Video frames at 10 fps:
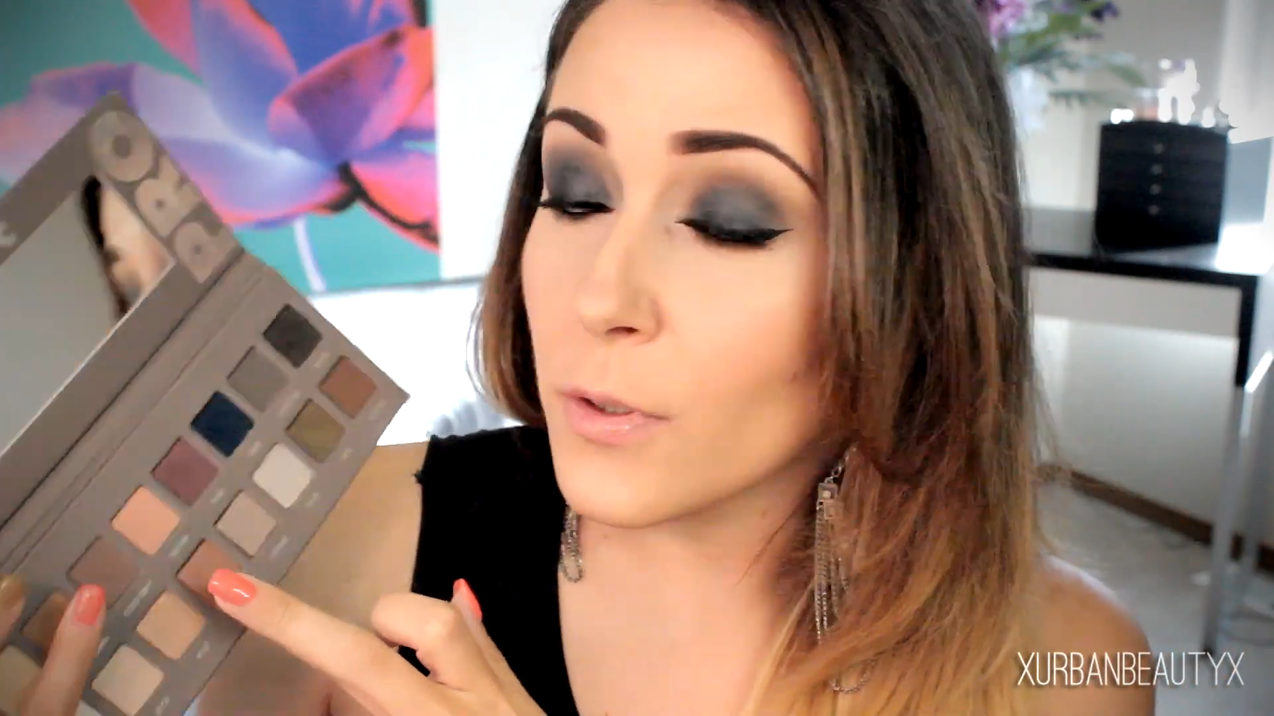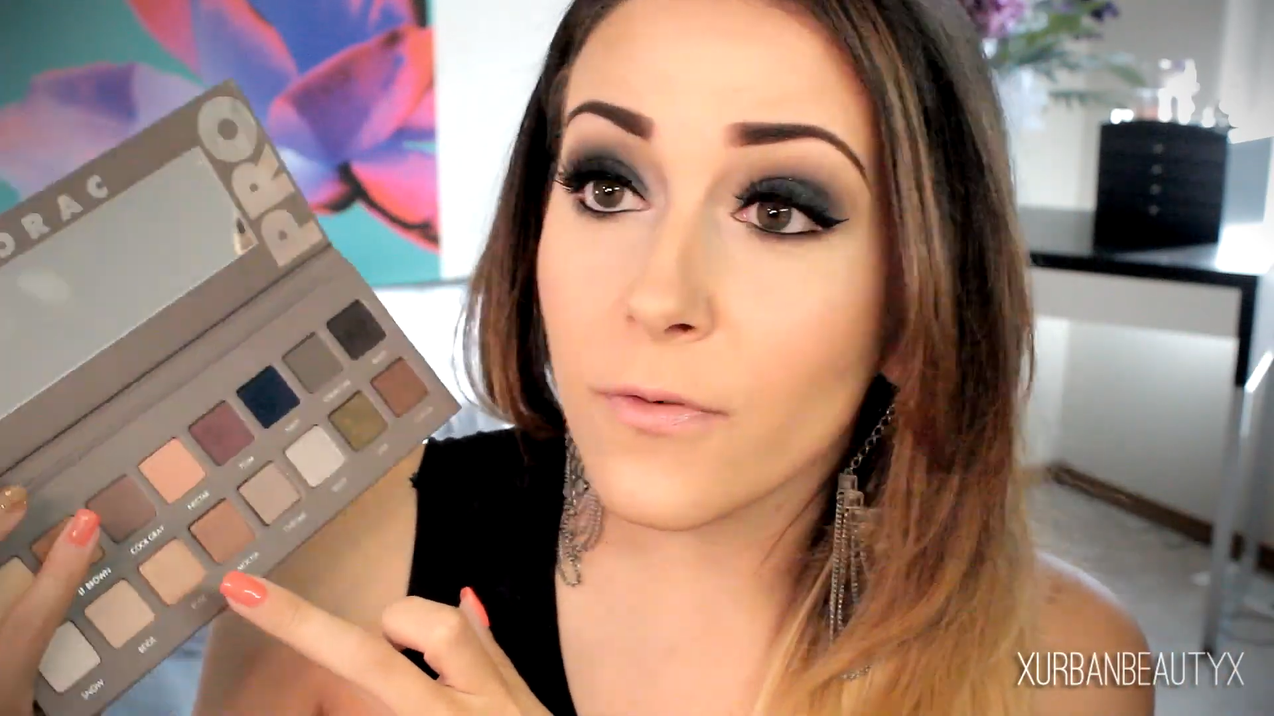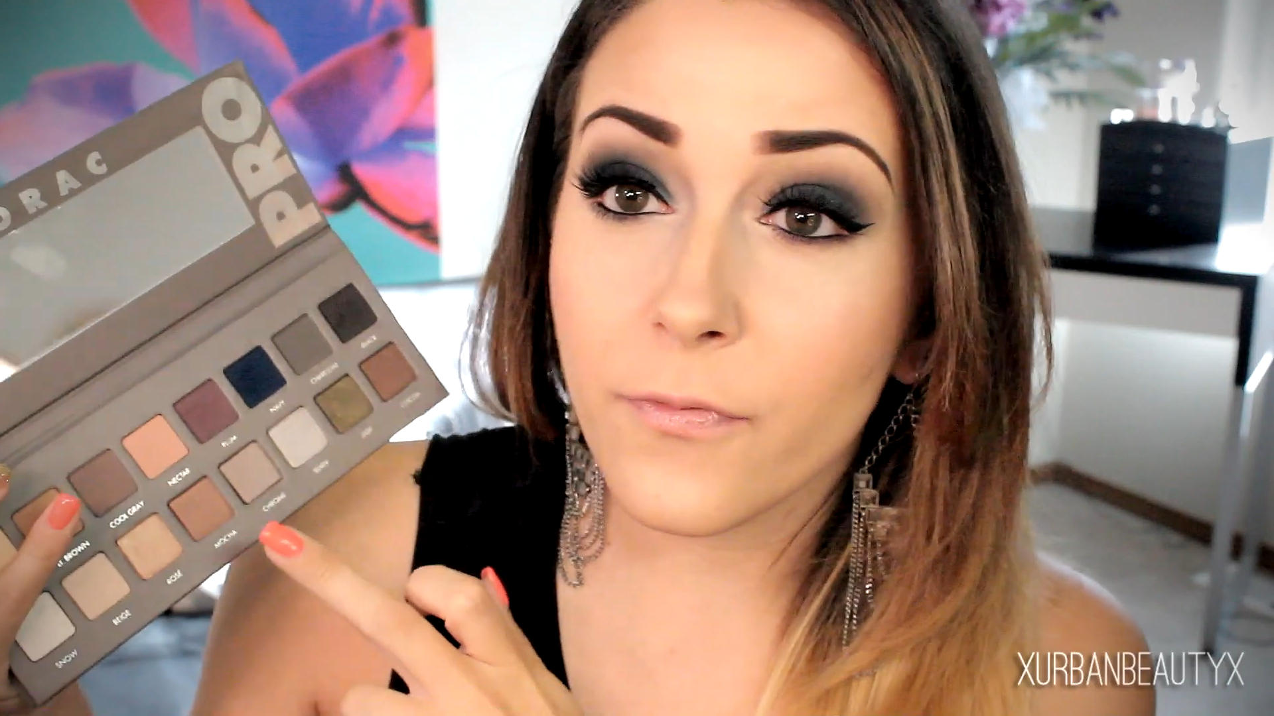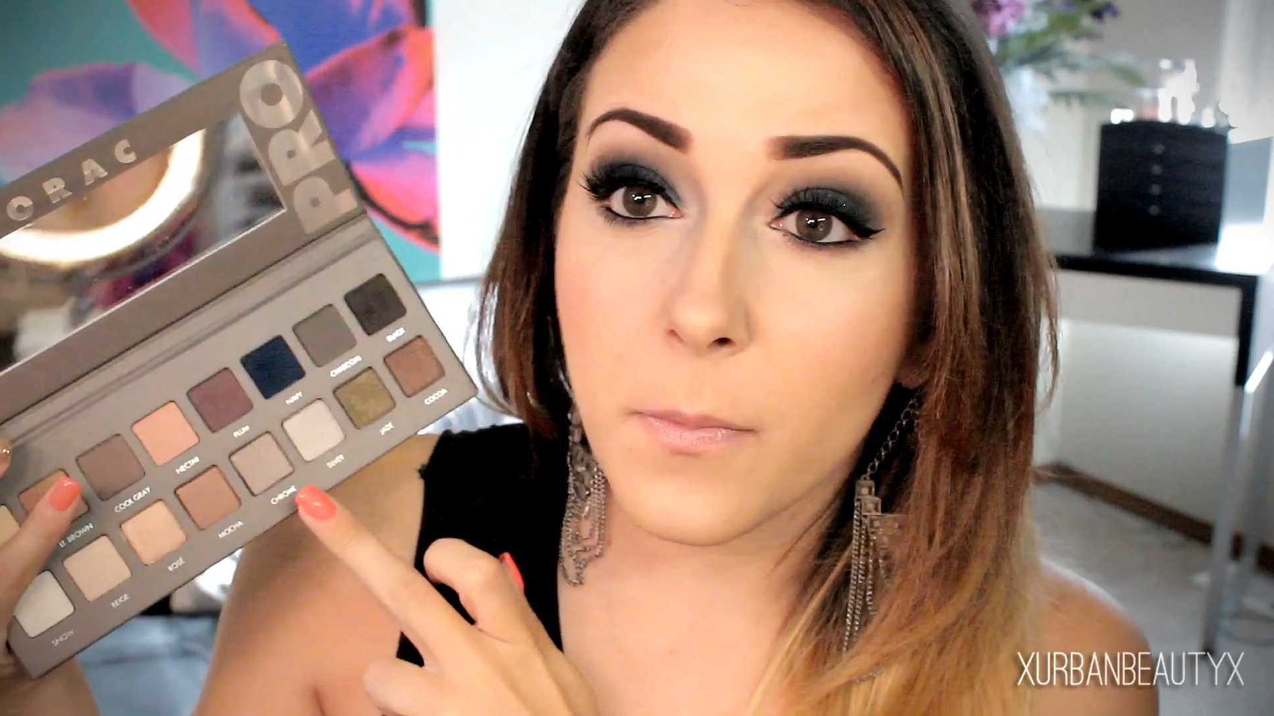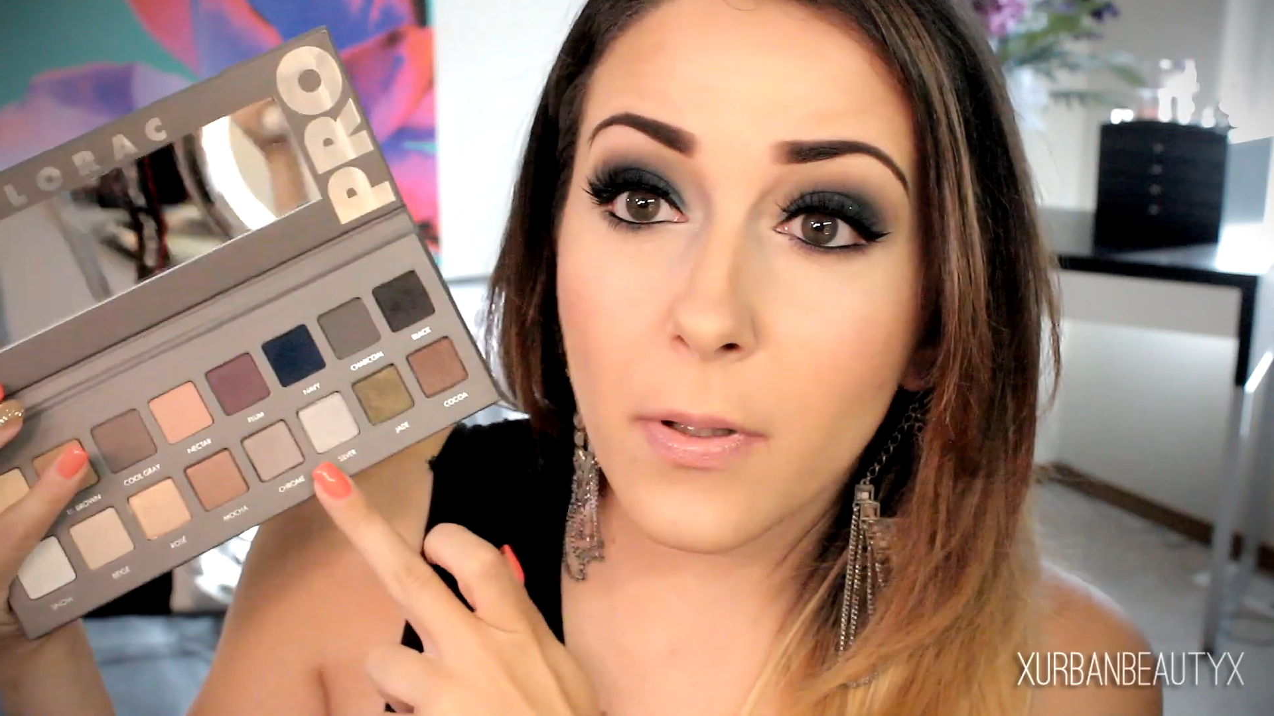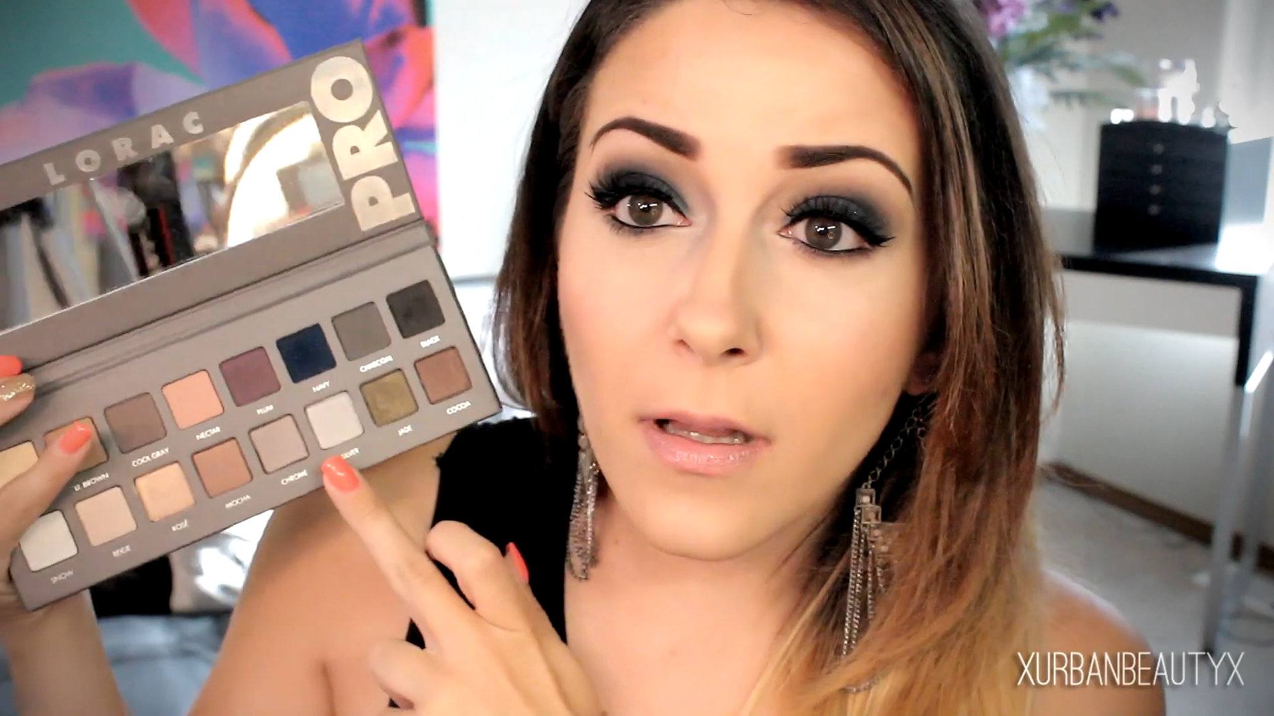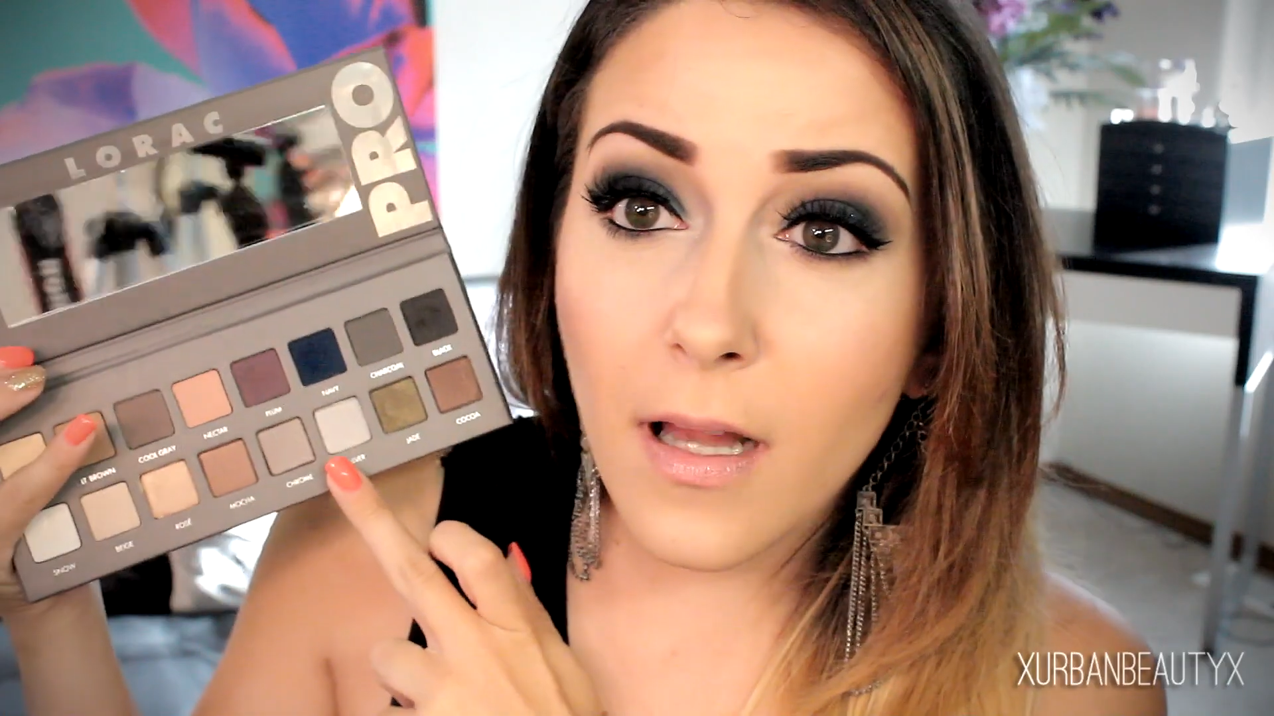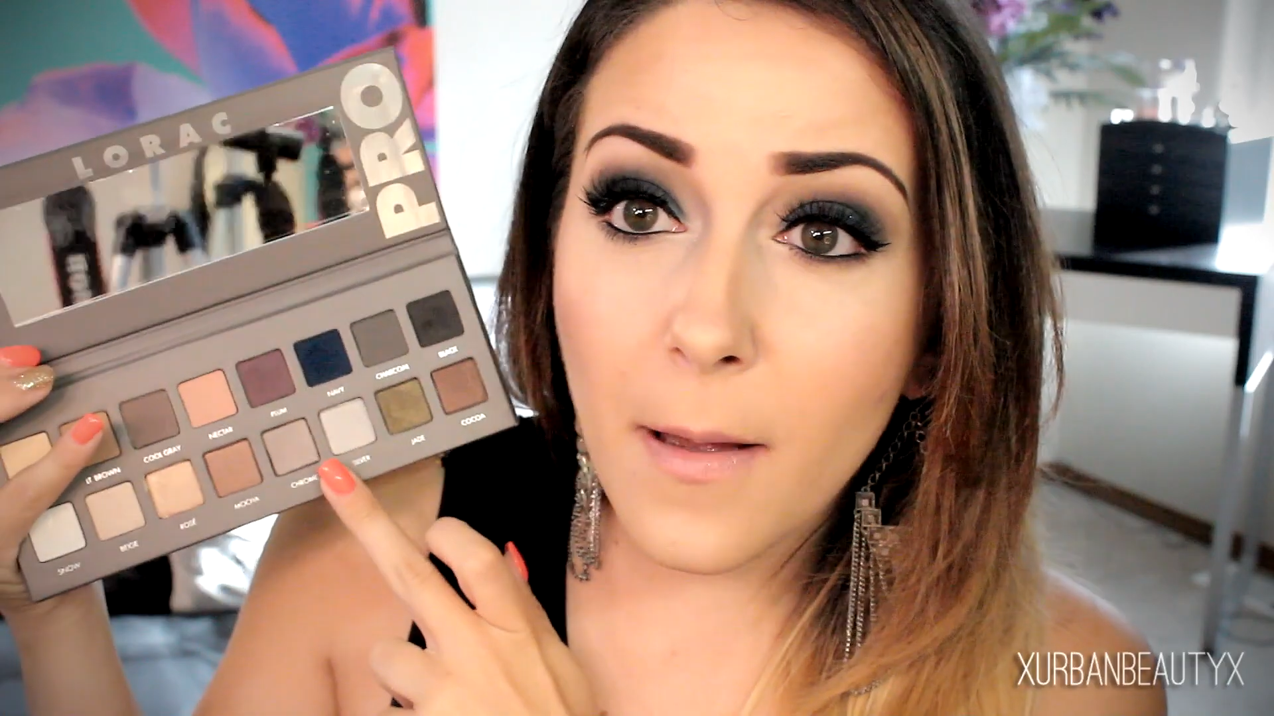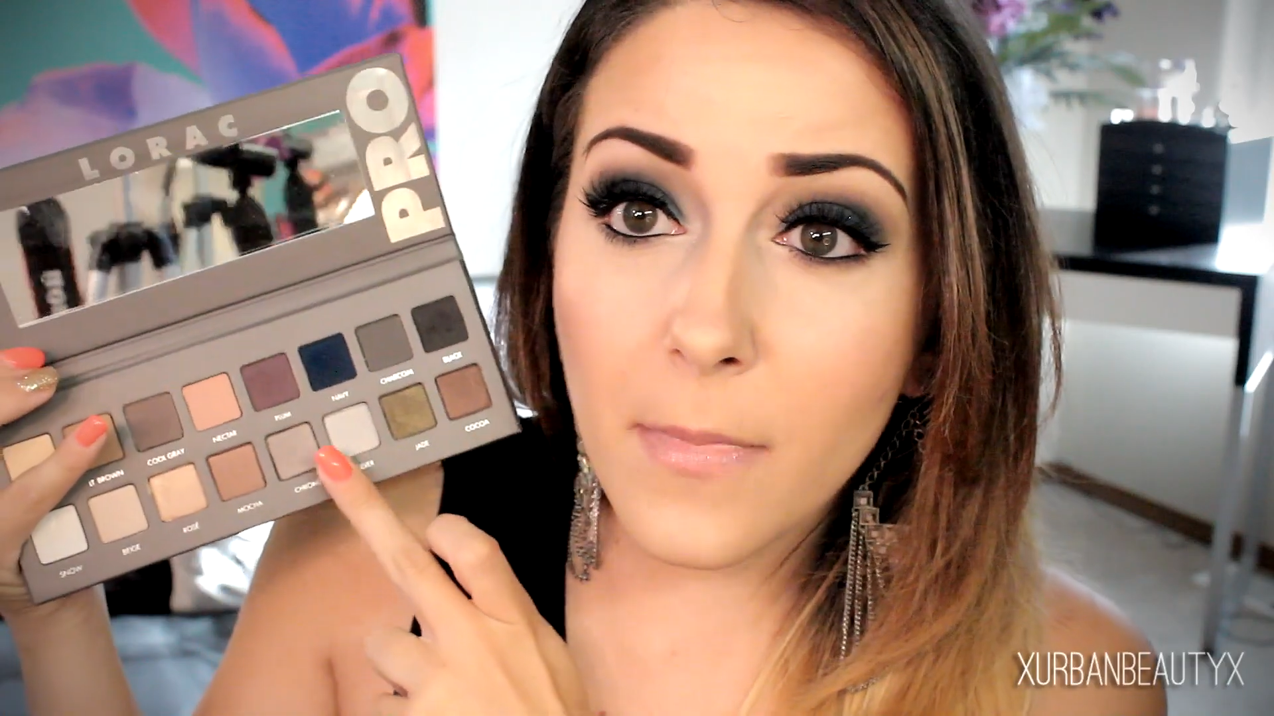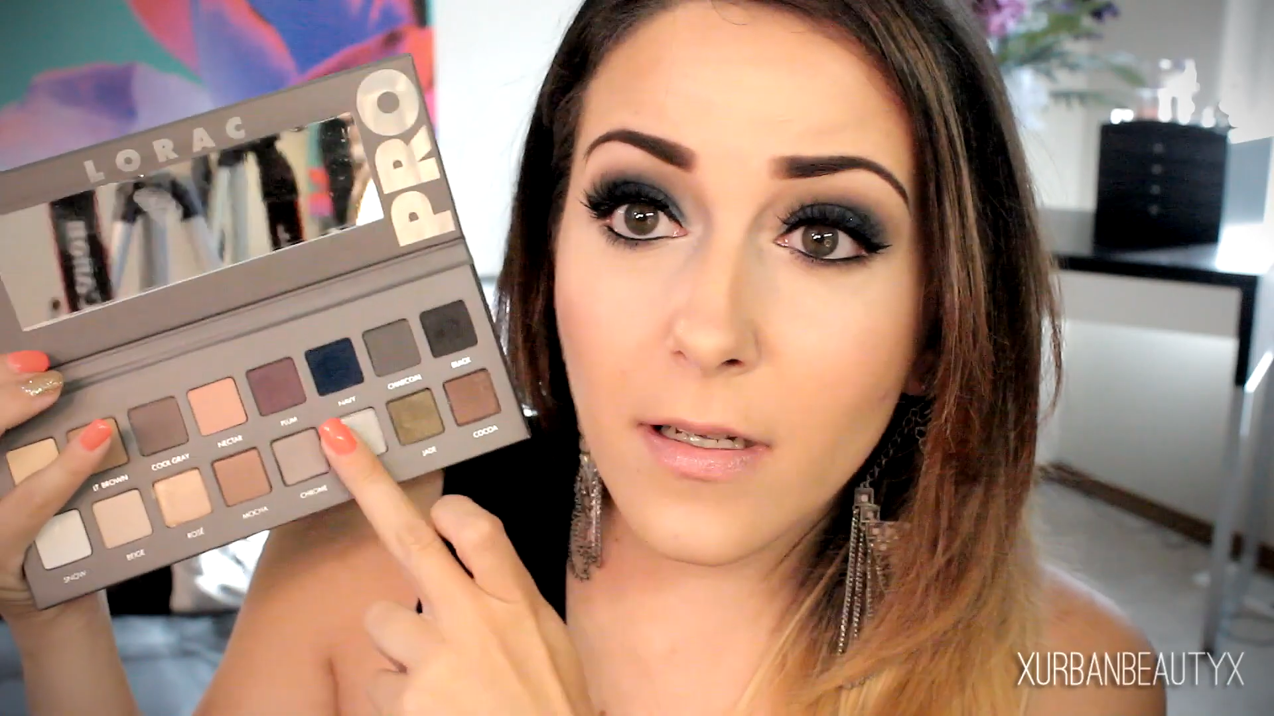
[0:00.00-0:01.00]
beautiful
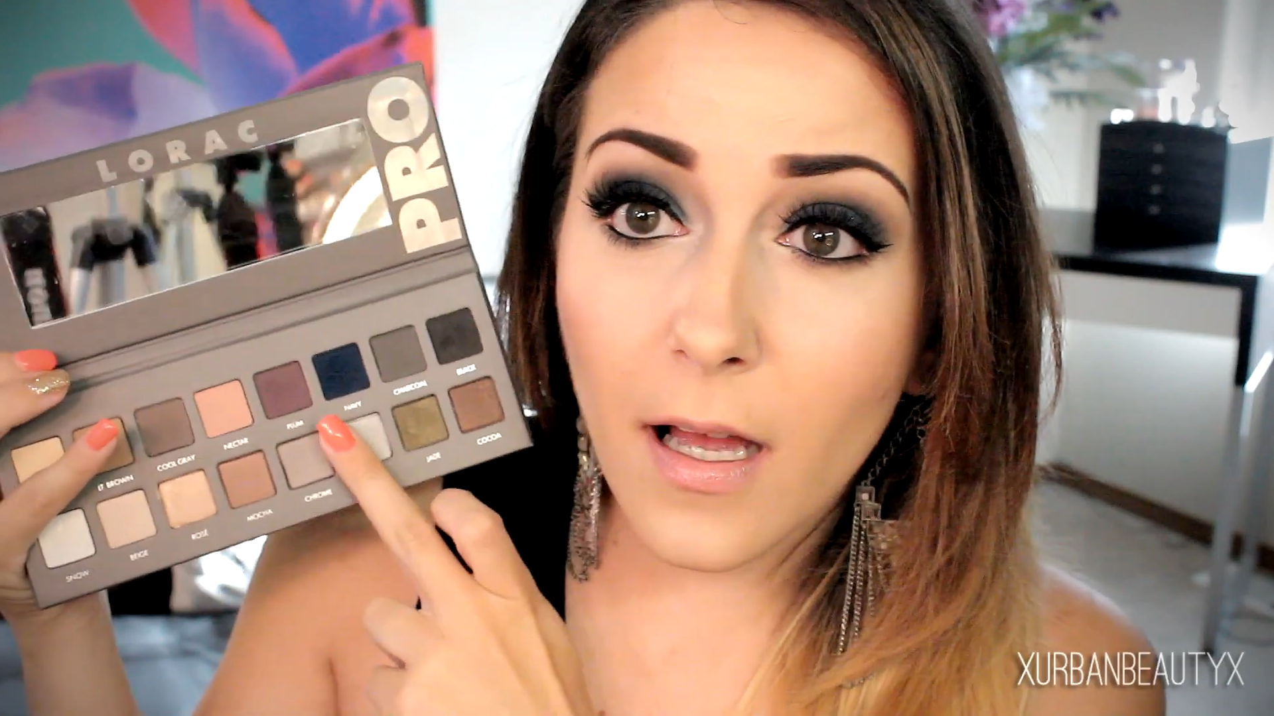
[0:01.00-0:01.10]
plum